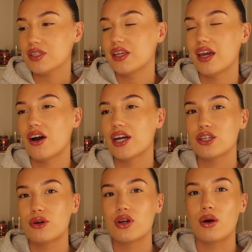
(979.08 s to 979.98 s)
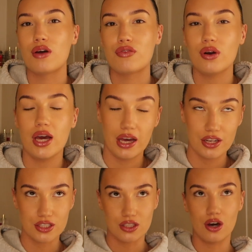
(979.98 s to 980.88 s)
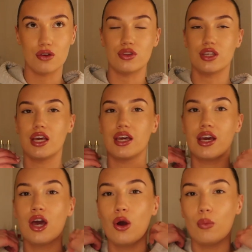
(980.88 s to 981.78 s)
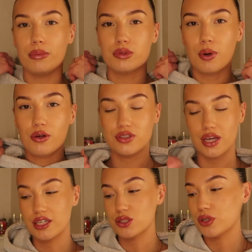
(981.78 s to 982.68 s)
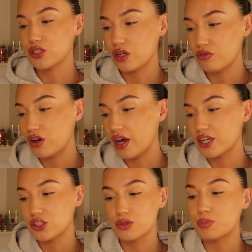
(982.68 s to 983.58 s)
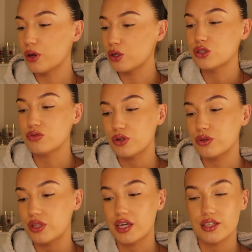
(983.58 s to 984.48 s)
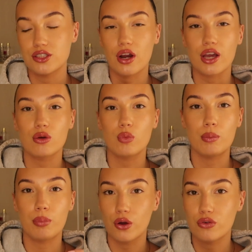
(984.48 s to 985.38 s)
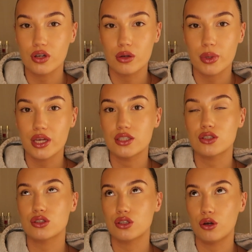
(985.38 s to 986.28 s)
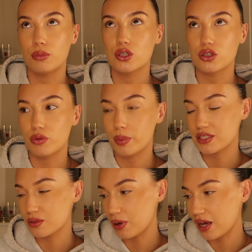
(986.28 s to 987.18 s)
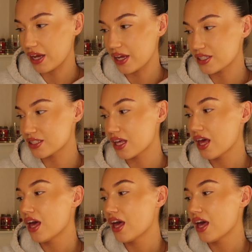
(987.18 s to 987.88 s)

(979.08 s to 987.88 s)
yeah, I don't know, I feel like at the start of the year we was both saying to each other like, just push through this, like we're both going to be in so much of a better place